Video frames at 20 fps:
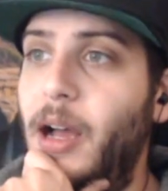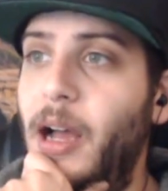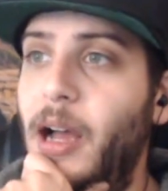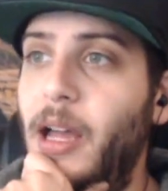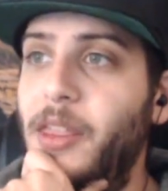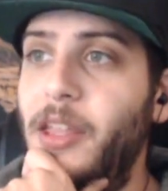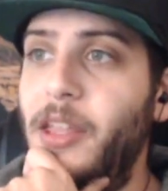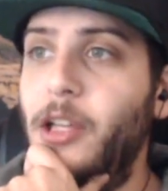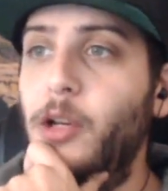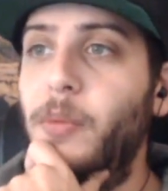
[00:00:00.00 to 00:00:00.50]

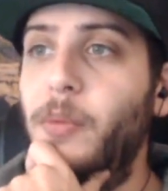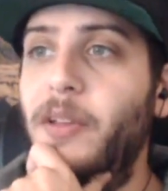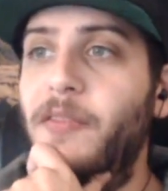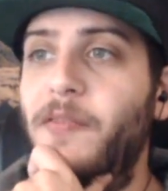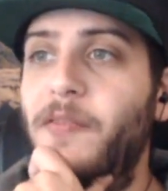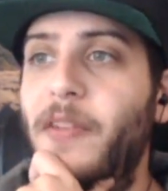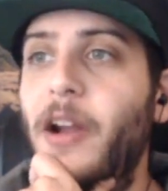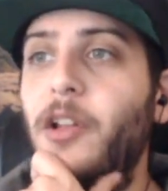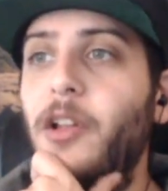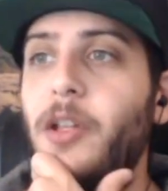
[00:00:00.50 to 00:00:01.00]
think he'll be
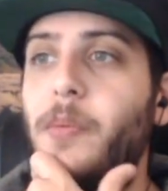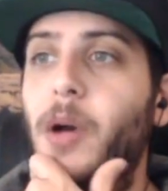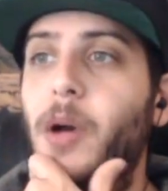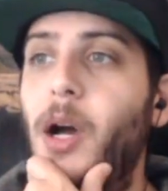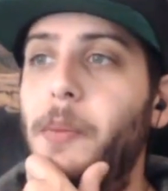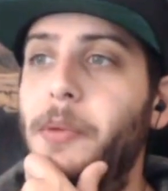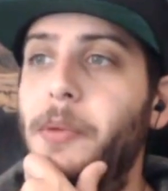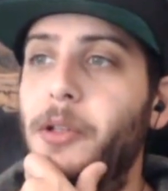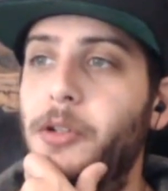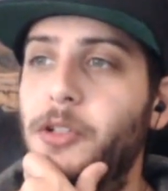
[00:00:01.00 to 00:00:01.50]
fairly
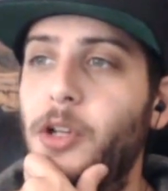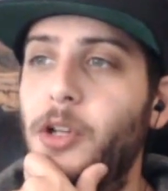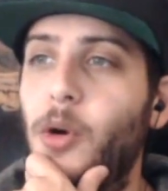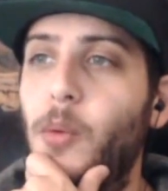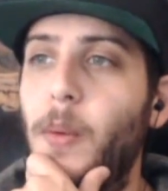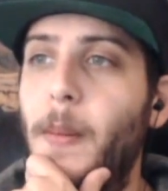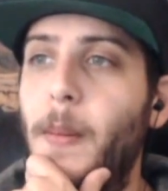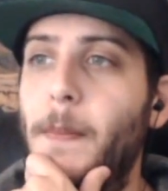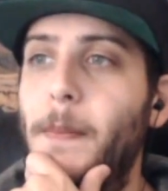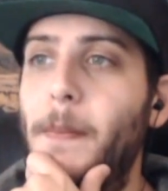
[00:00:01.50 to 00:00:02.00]
popular.
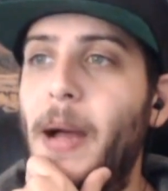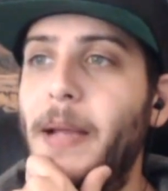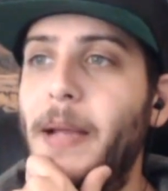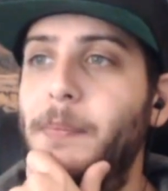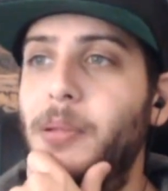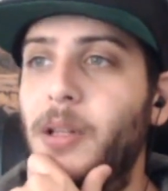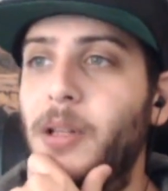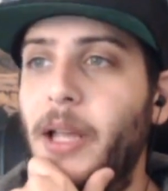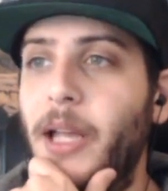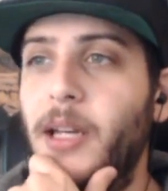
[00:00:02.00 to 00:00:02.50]
So my
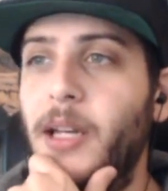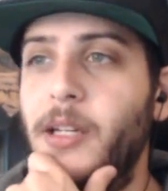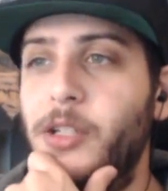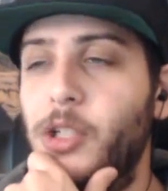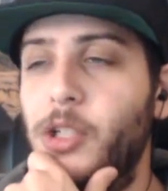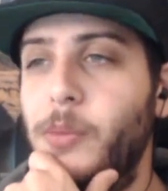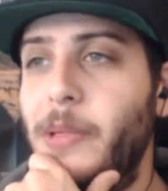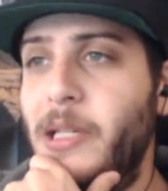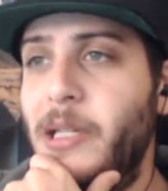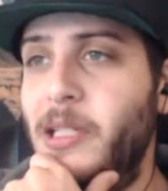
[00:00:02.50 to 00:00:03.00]
plan is
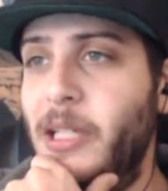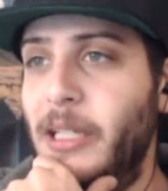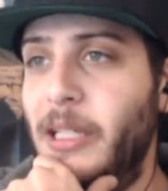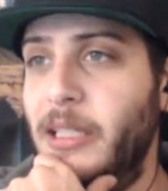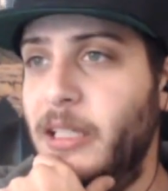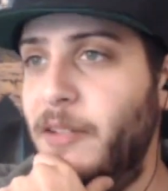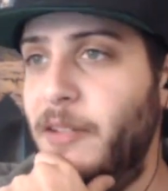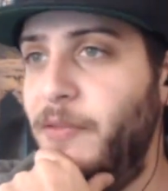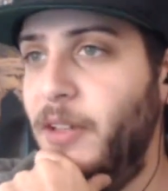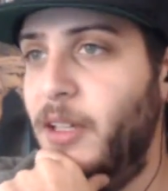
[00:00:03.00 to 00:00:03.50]
to be
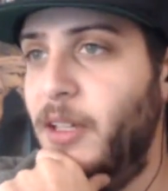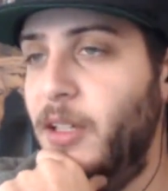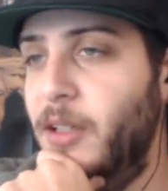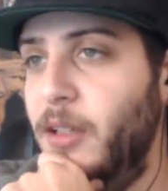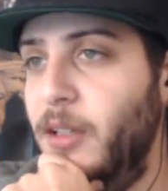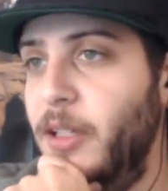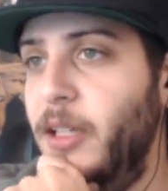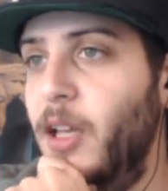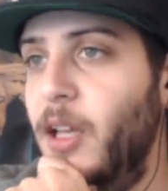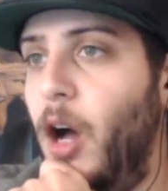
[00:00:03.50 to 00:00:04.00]

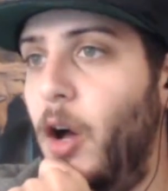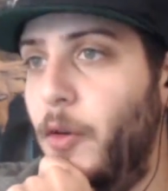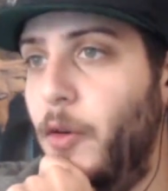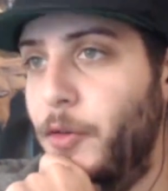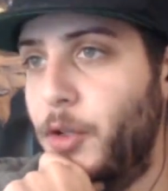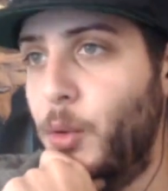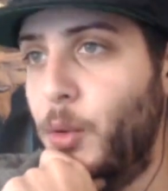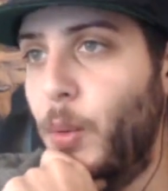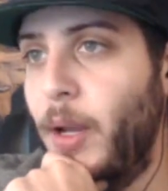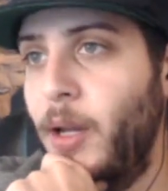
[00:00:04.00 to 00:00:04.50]
significantly
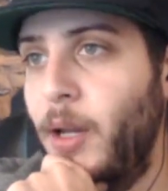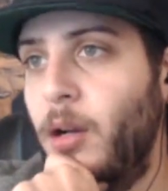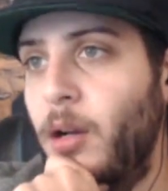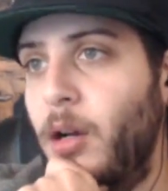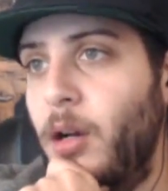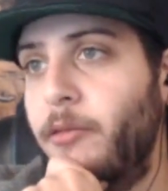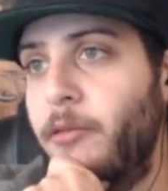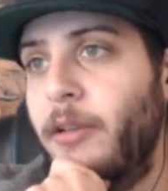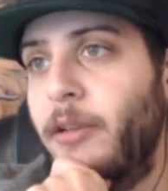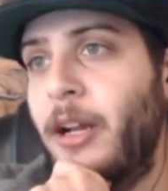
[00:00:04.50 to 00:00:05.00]
underweight
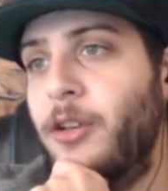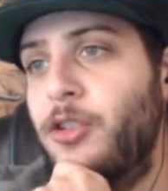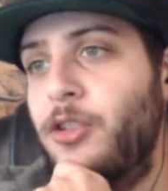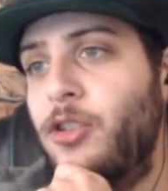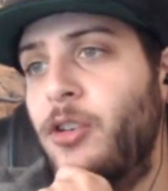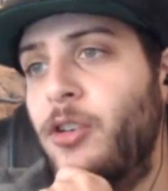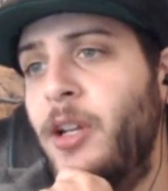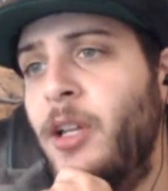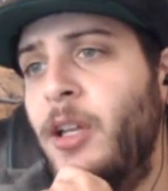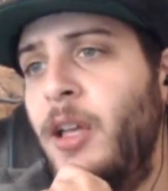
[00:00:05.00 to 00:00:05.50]
on
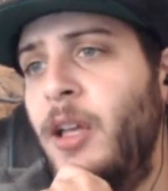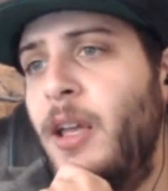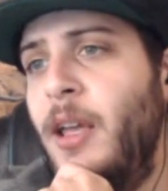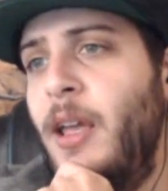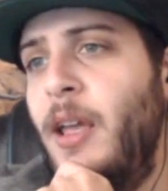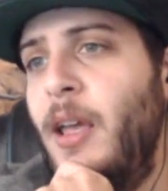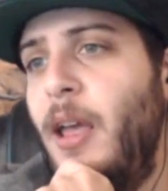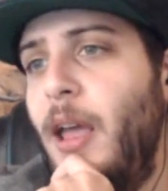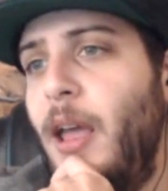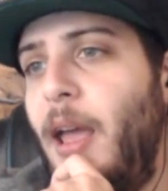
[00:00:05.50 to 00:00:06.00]
Roundtree.
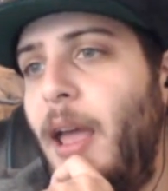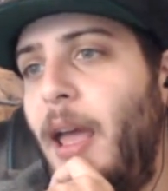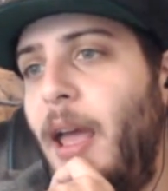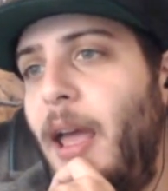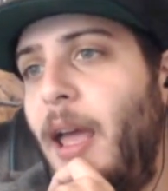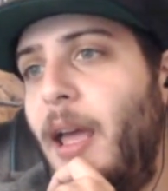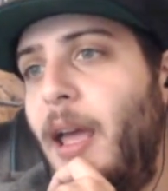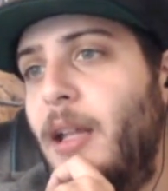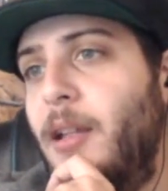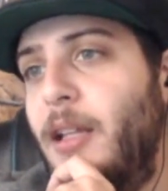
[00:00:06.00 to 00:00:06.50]

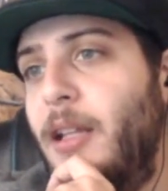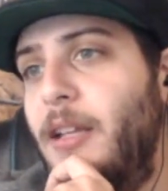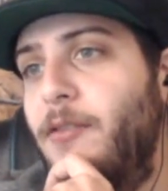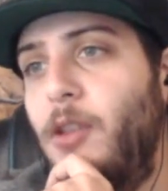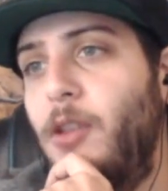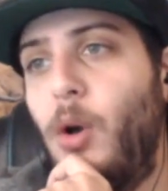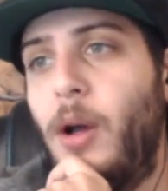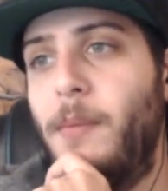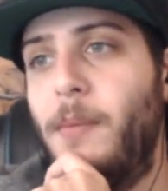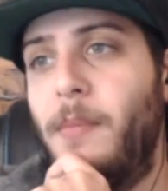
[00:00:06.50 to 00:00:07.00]
And even
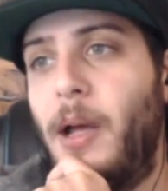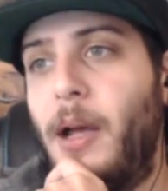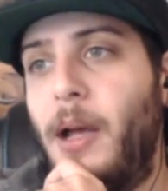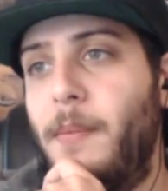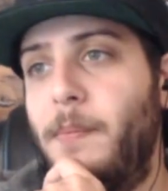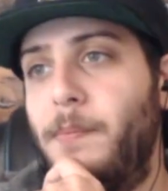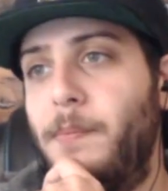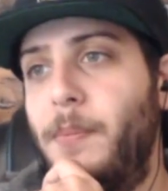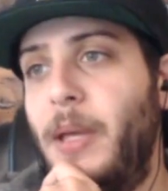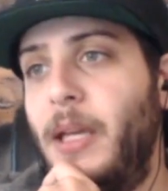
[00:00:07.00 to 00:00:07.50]
though
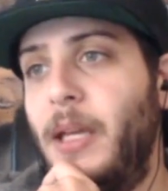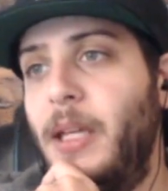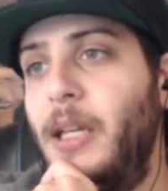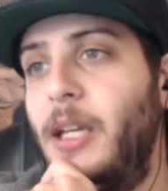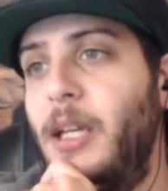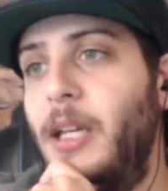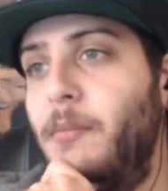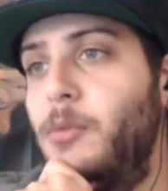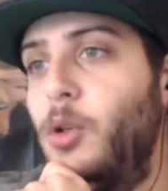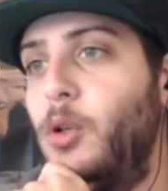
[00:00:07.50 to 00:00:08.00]
I'm picking
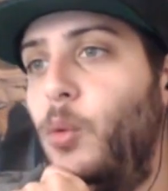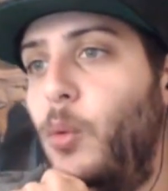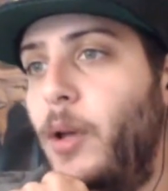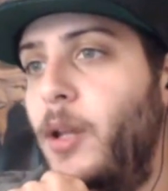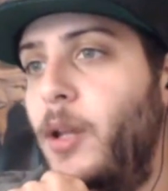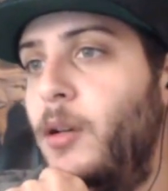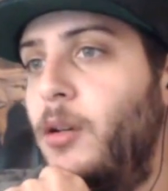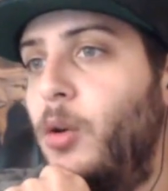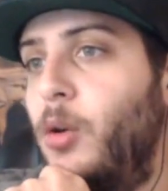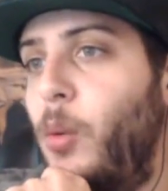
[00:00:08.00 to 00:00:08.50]
him to
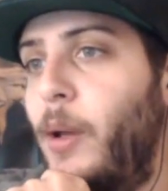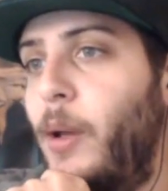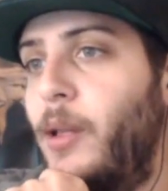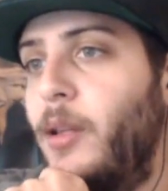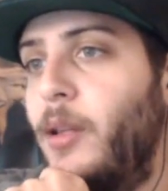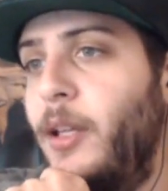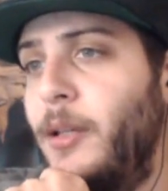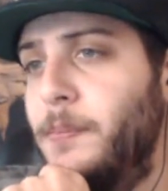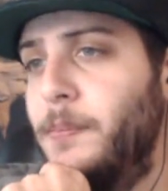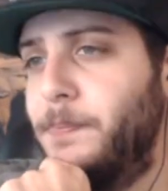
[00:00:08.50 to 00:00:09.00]
win
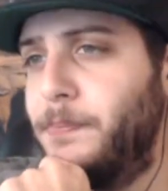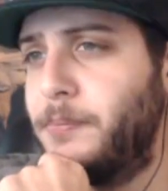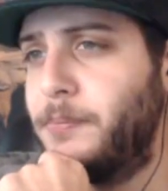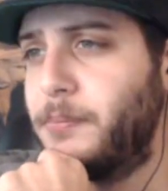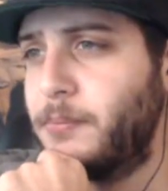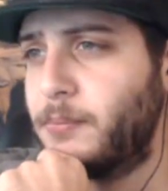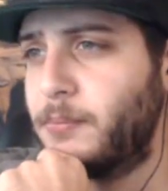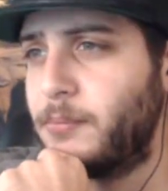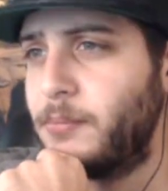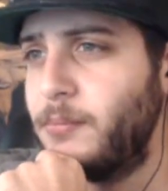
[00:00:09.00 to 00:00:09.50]
quickly,
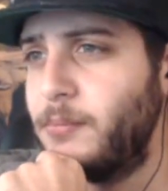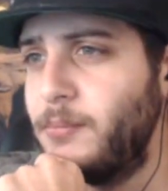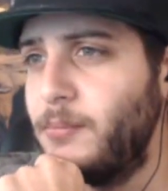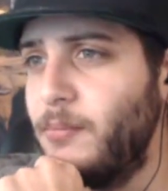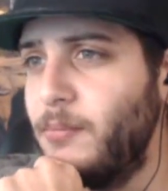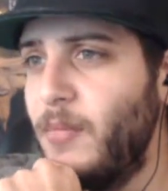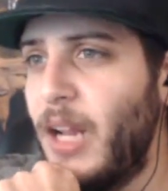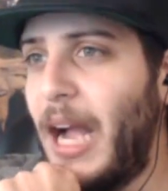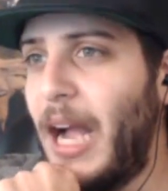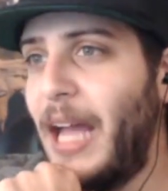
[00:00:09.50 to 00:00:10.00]

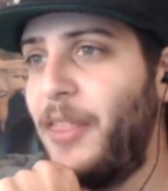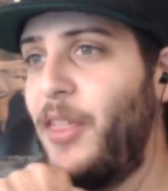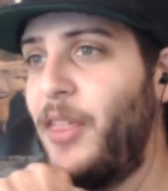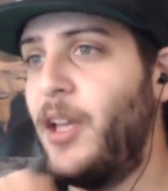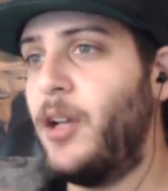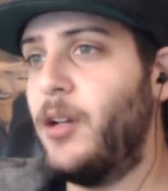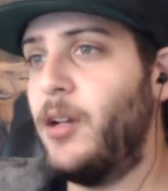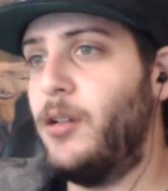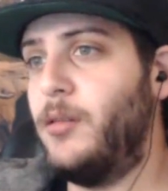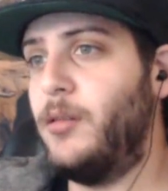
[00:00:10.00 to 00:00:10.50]
I
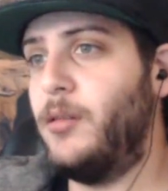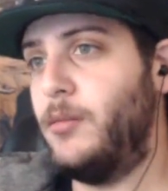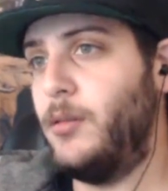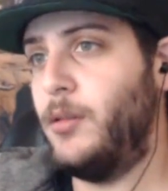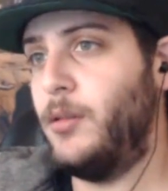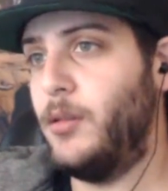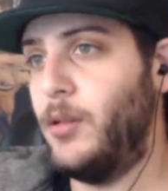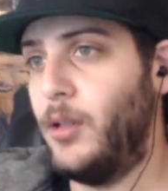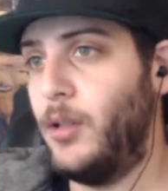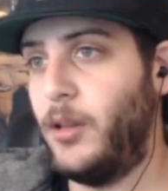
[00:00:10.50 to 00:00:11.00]
think
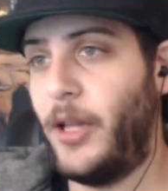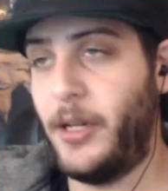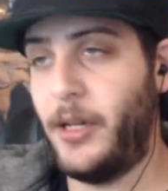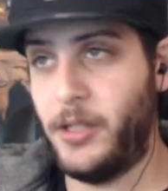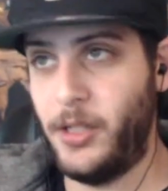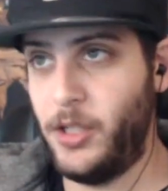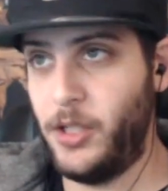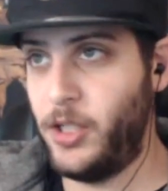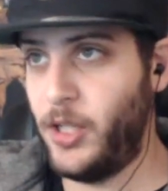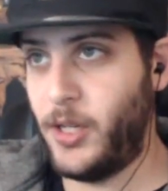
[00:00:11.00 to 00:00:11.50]

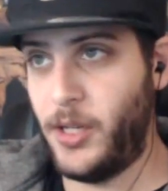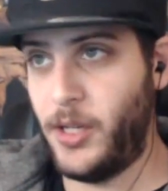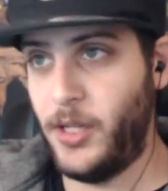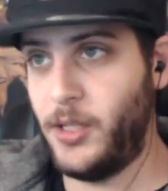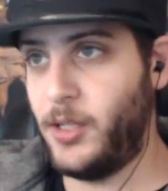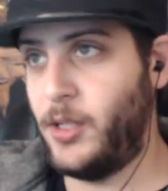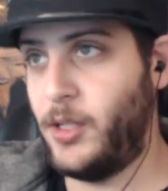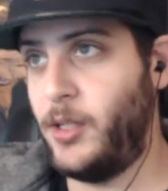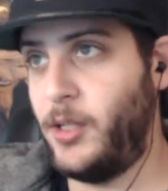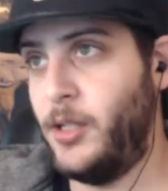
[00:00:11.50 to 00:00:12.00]
Oleksiejczuk
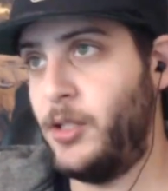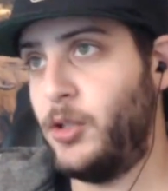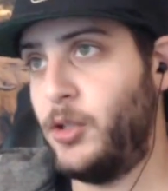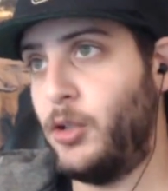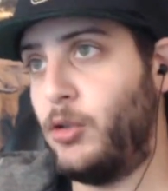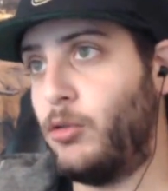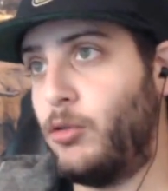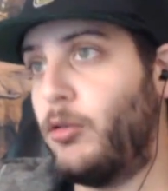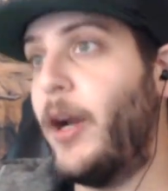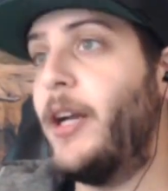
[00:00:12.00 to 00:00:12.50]
is a
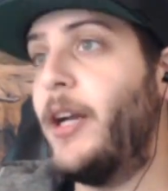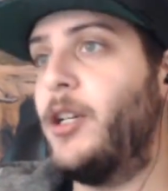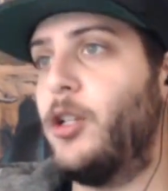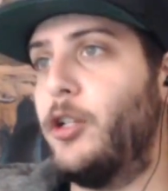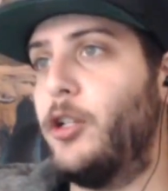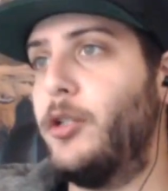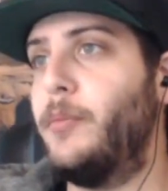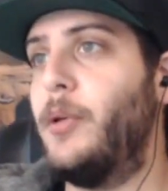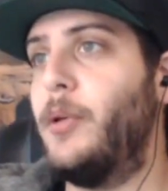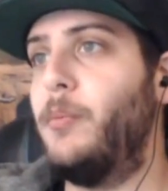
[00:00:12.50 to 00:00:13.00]
great
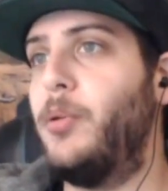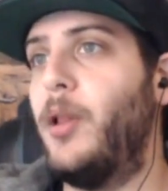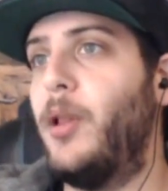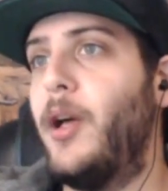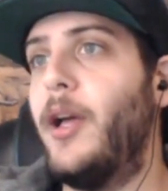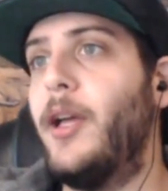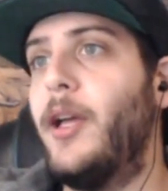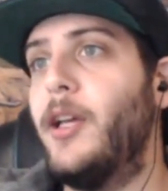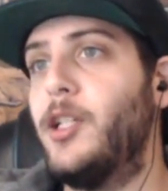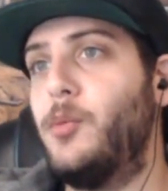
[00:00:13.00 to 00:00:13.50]
tournament
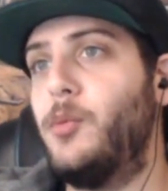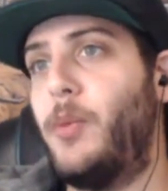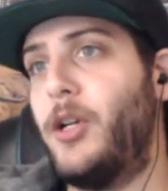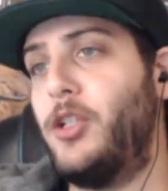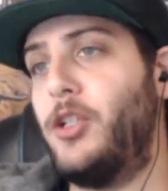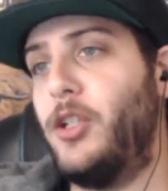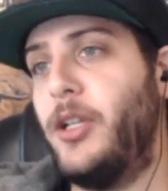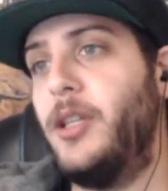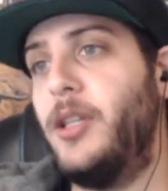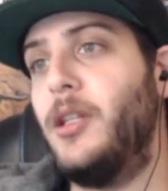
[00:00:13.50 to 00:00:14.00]
play,
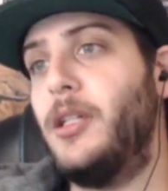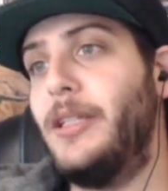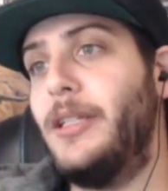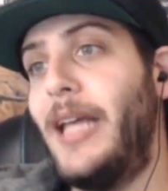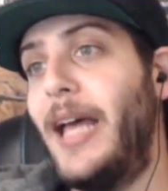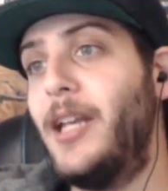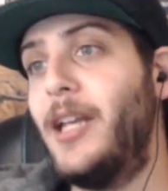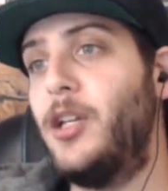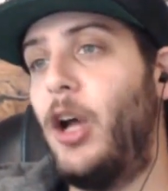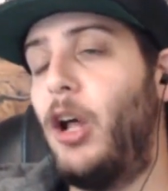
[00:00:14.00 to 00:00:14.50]
especially in the
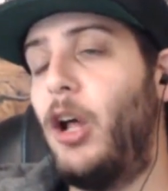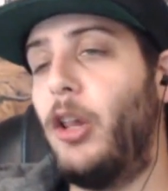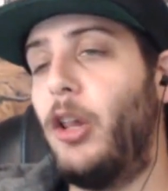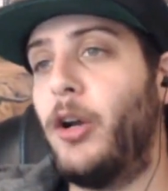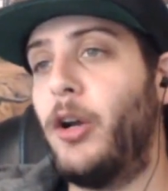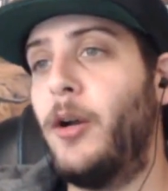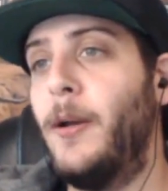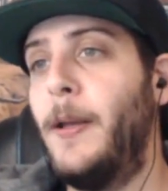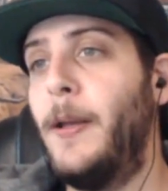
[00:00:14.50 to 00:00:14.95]
$10.